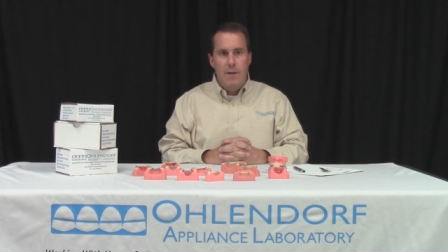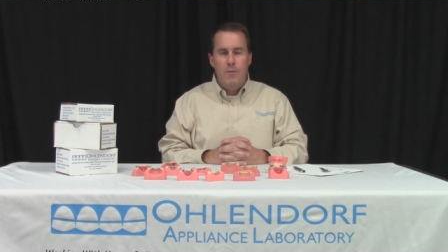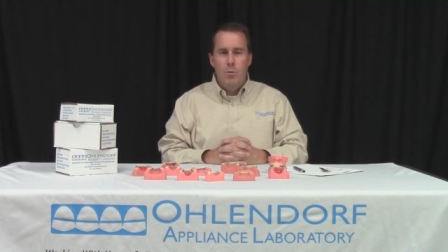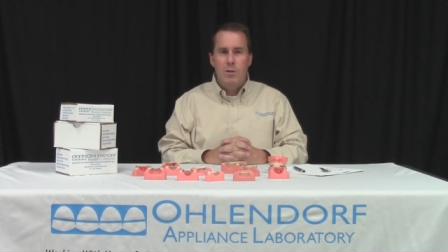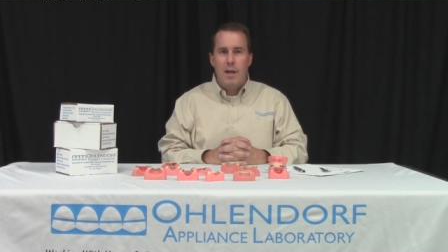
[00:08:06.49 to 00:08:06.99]

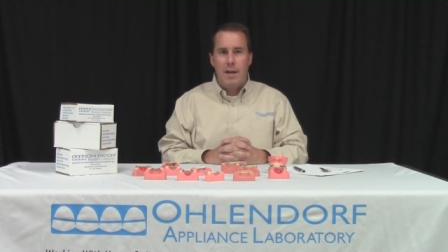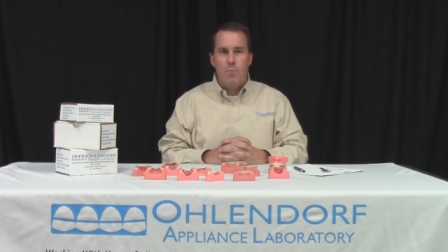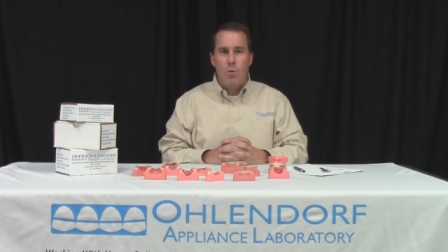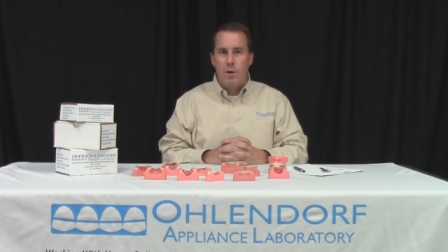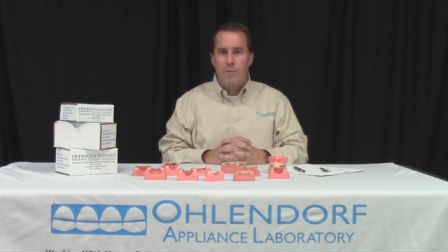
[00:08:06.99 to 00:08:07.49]
If you would
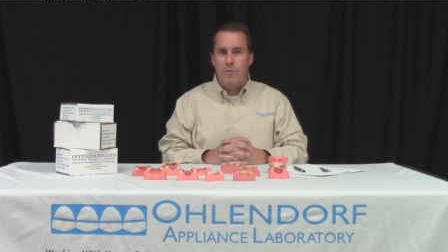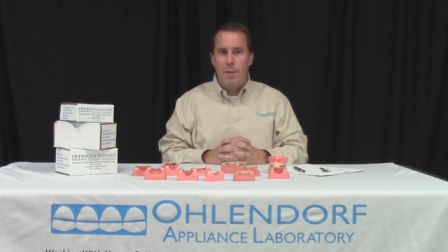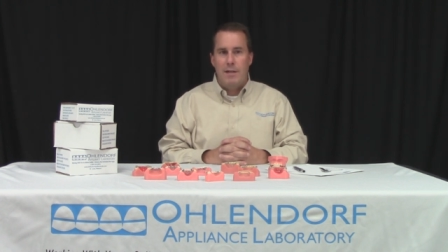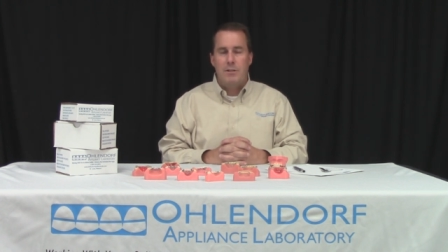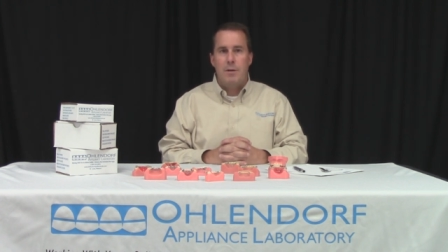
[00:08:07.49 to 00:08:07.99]
like more
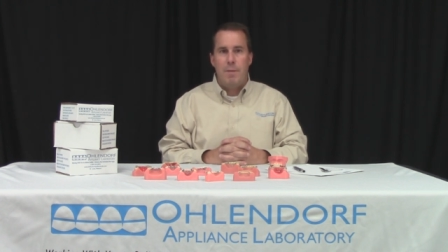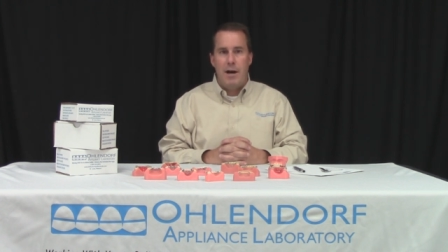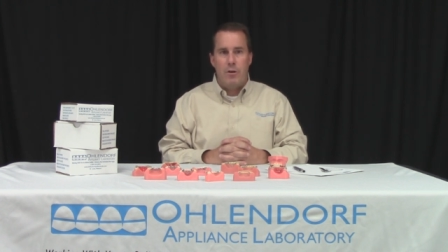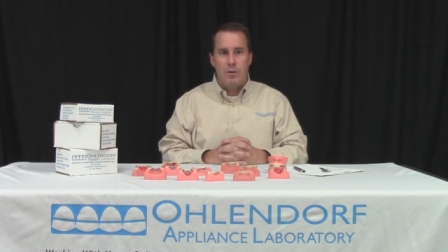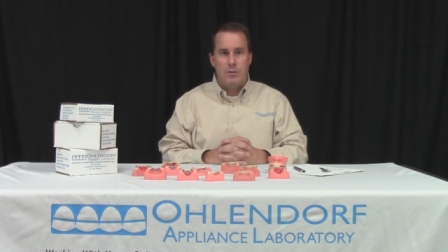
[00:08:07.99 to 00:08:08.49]
information
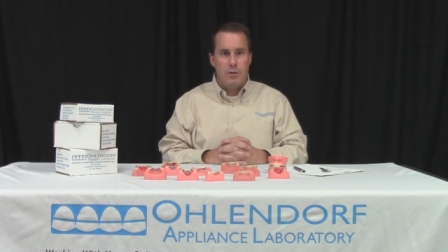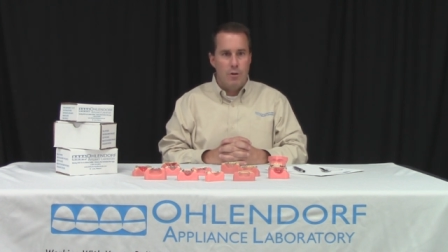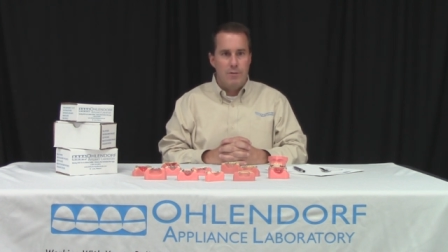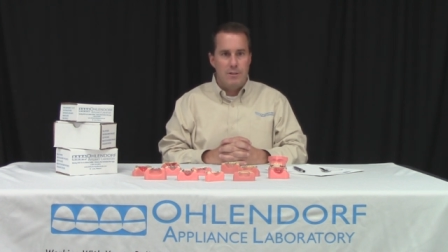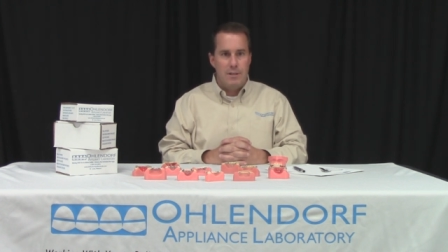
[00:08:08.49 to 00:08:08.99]
about our
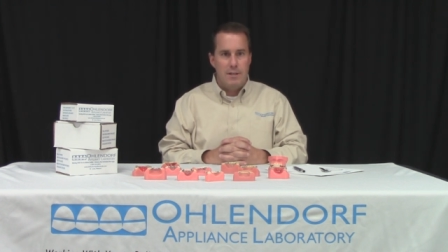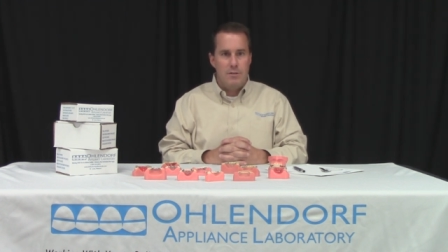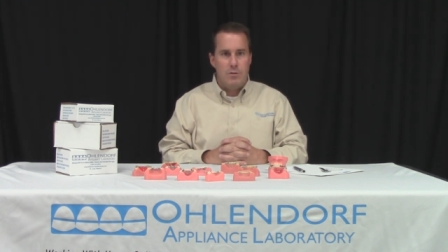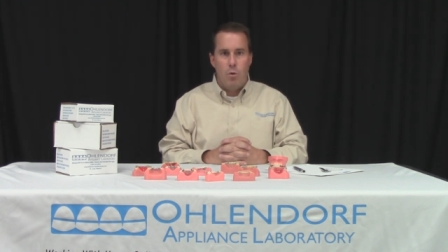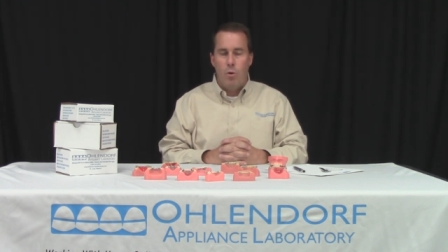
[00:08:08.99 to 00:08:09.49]

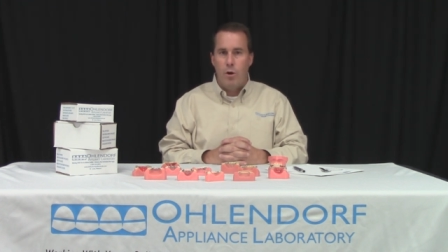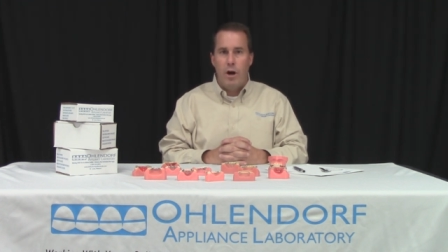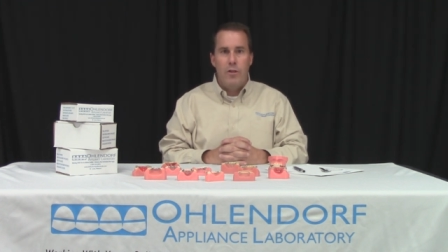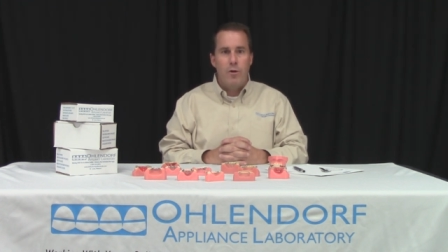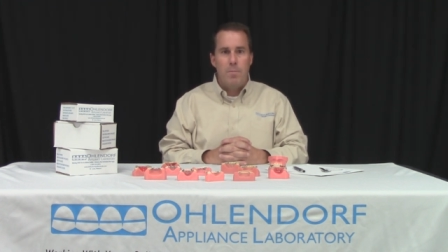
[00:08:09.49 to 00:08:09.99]
services
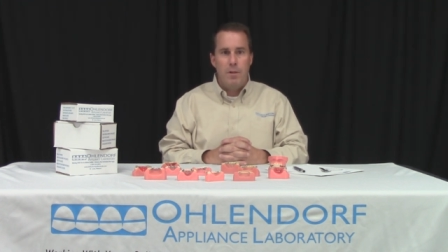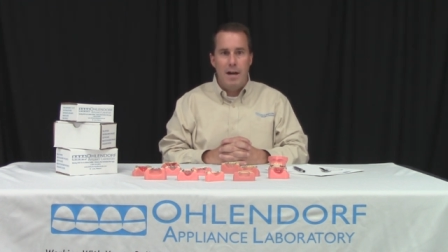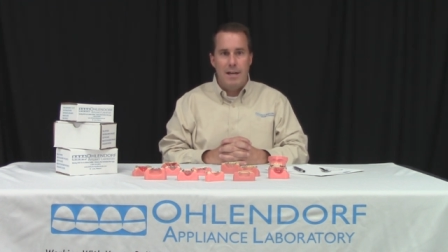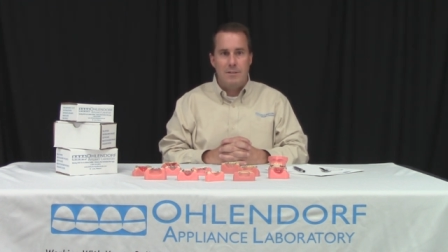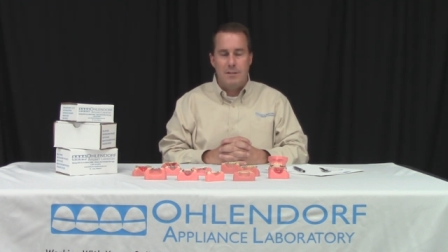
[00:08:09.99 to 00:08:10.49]
or other
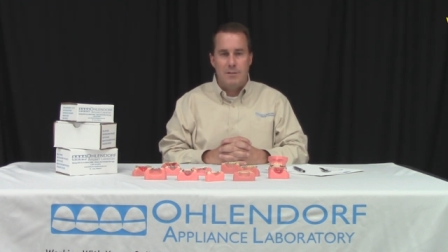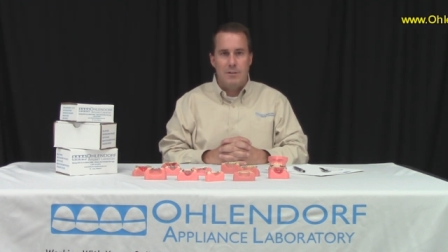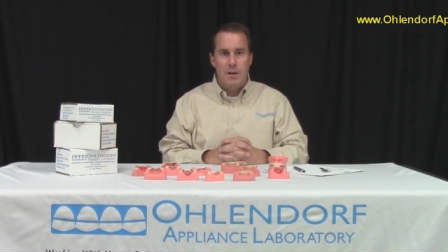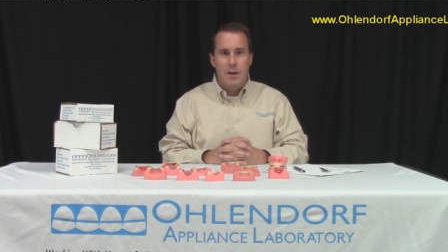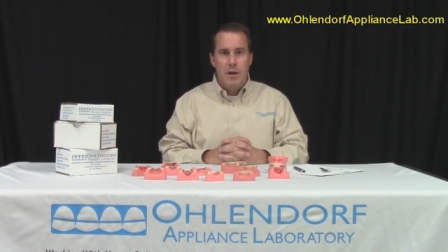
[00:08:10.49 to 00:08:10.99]

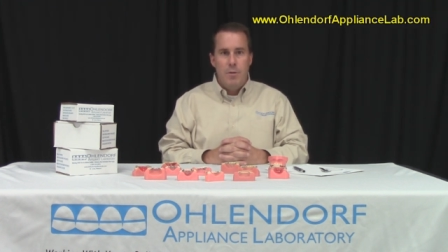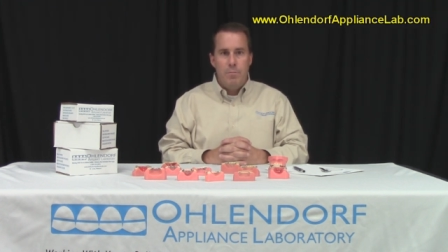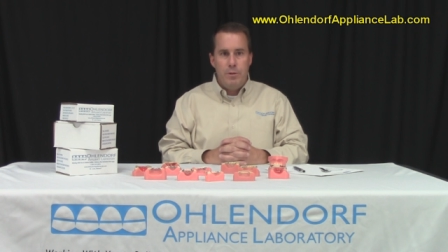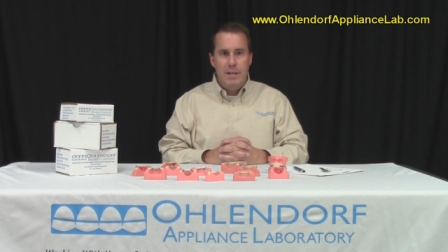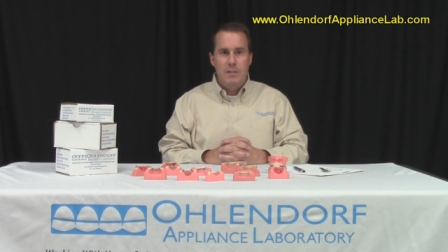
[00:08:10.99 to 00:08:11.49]
appliances,
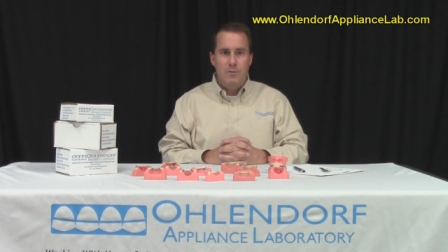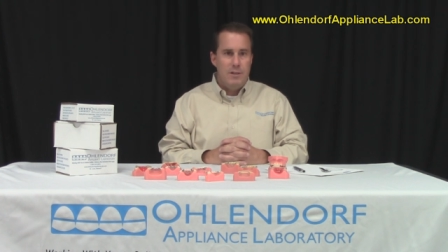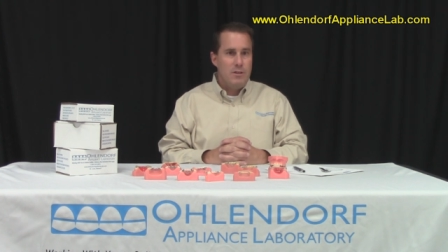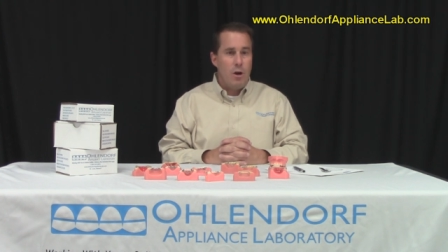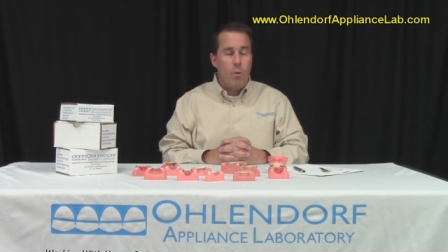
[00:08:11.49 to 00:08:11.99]
please
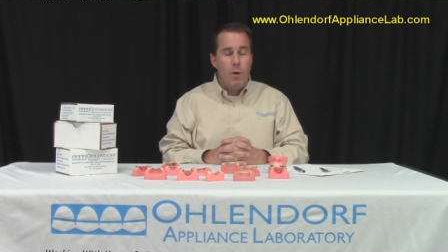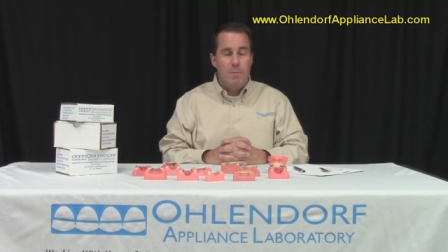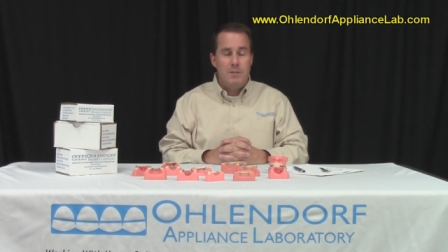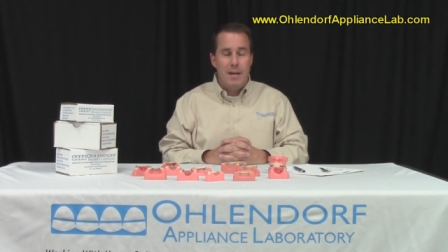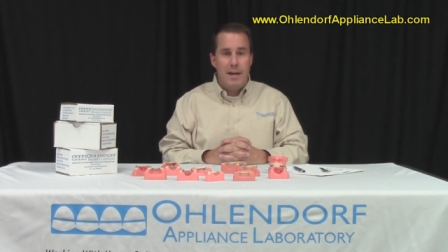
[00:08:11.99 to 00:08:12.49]
visit our
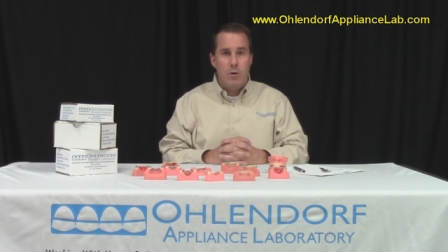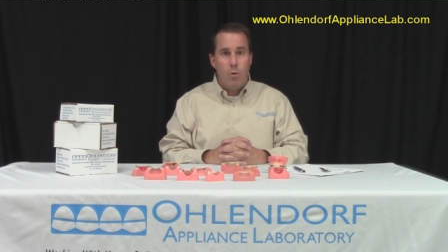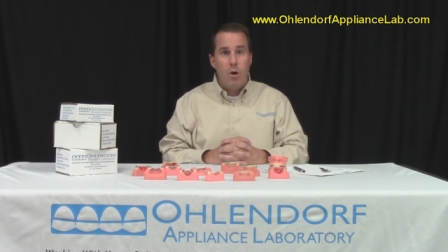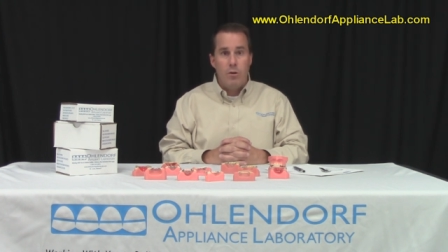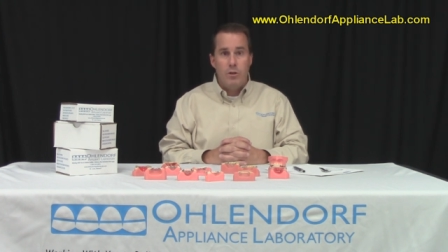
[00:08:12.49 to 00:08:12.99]

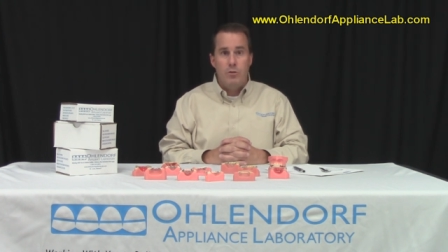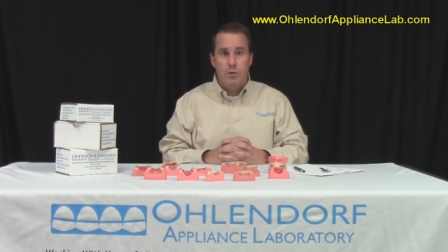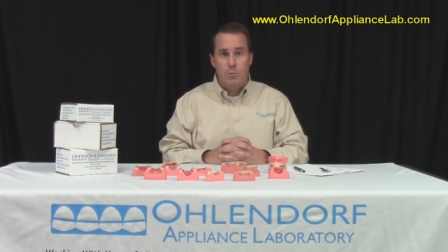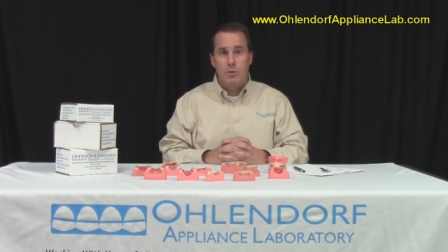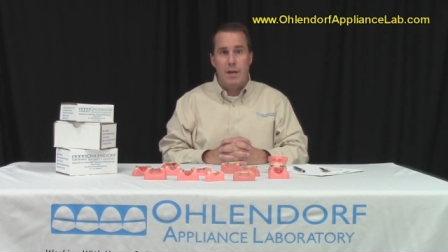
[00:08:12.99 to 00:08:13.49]
website or our
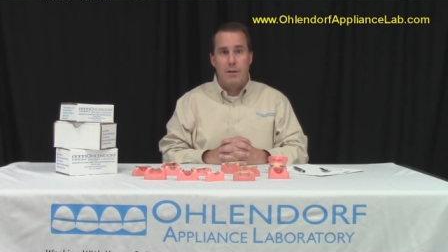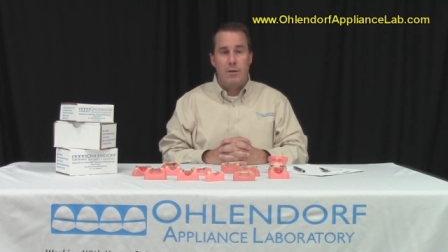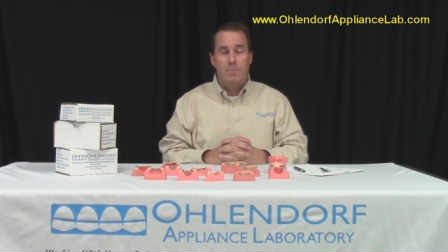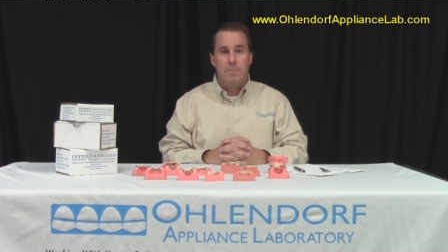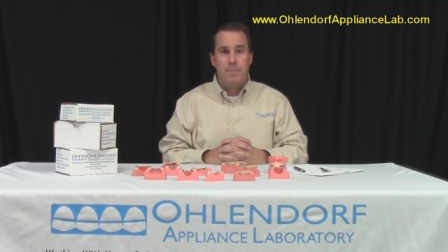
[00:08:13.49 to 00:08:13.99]
YouTube
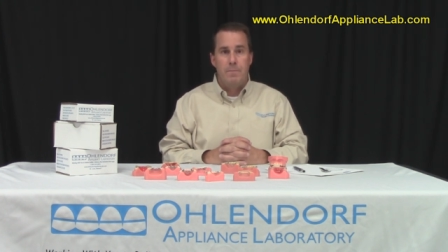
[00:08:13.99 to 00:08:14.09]
channel.